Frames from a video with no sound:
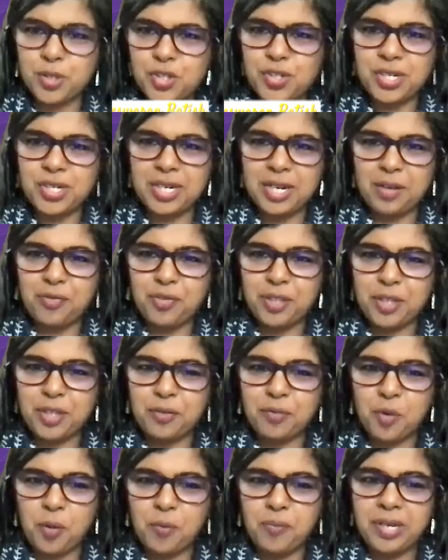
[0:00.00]
much, Tina, for
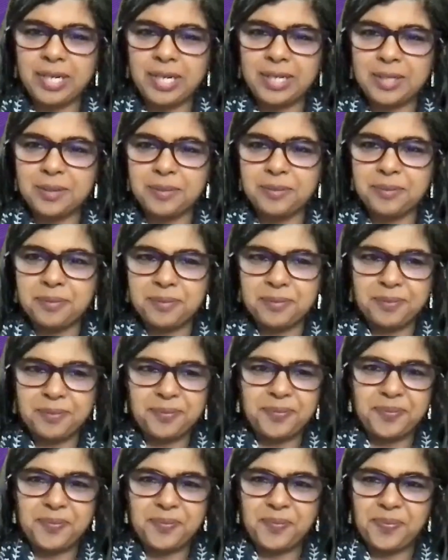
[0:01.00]
that warm welcome.
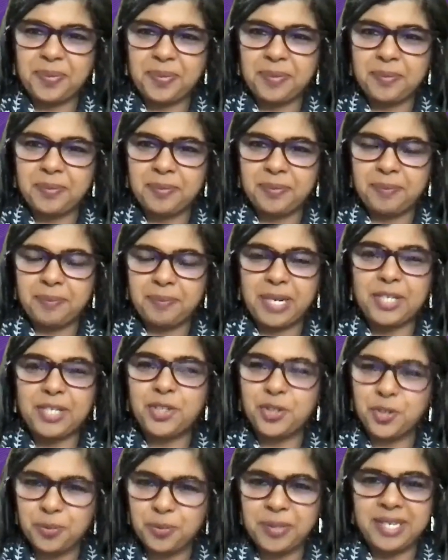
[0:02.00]

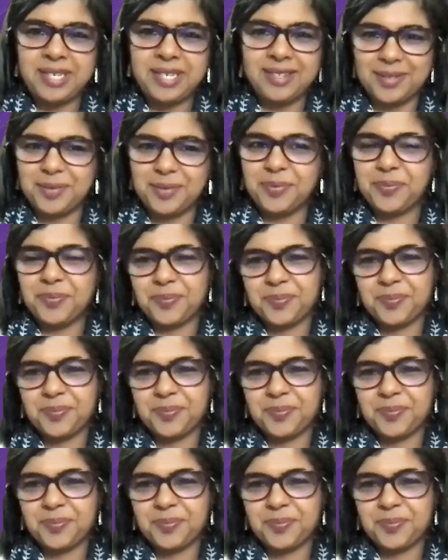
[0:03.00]
Pleasure to be here.